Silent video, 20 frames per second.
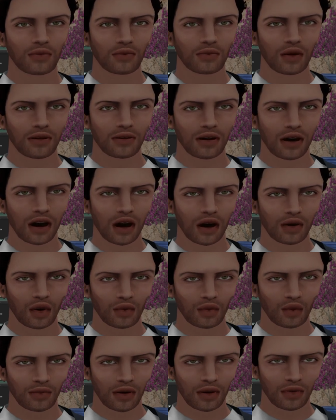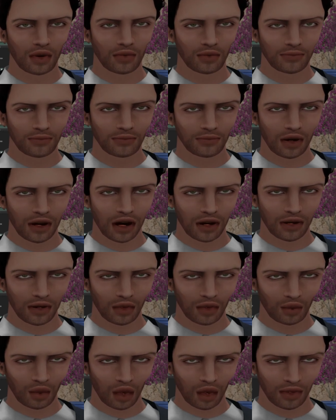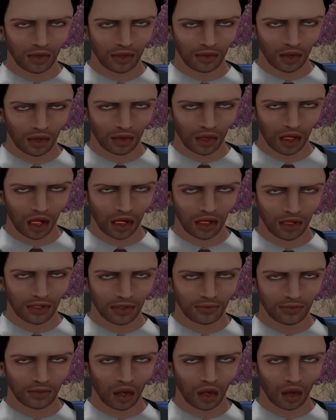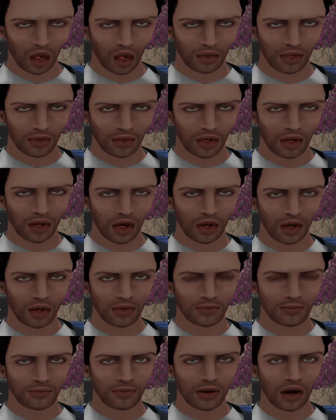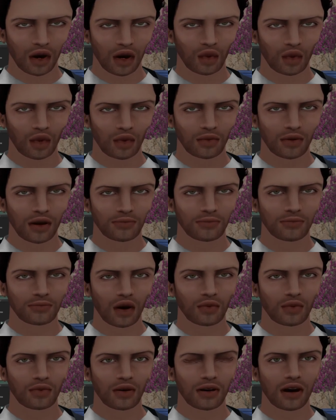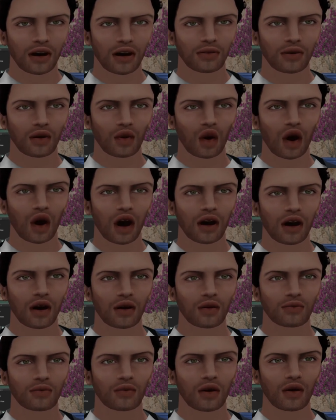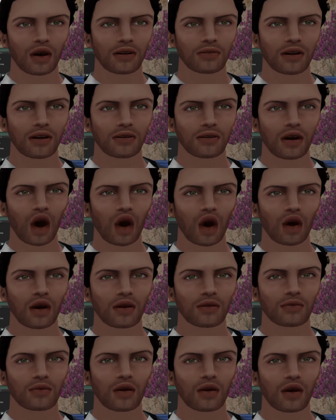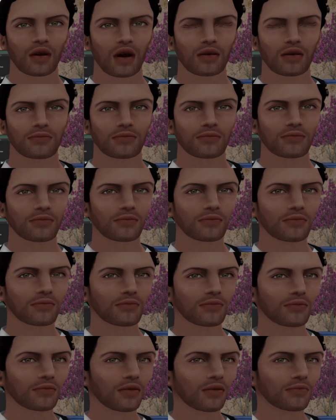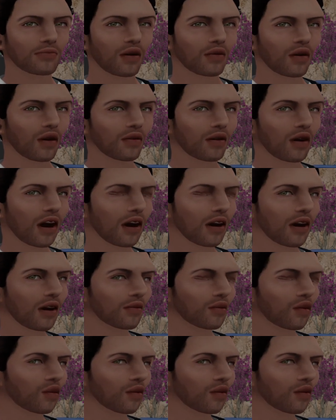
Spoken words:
I don't like the term disabilities, I prefer more abilities, or neurodiverse, because individuals feel awkward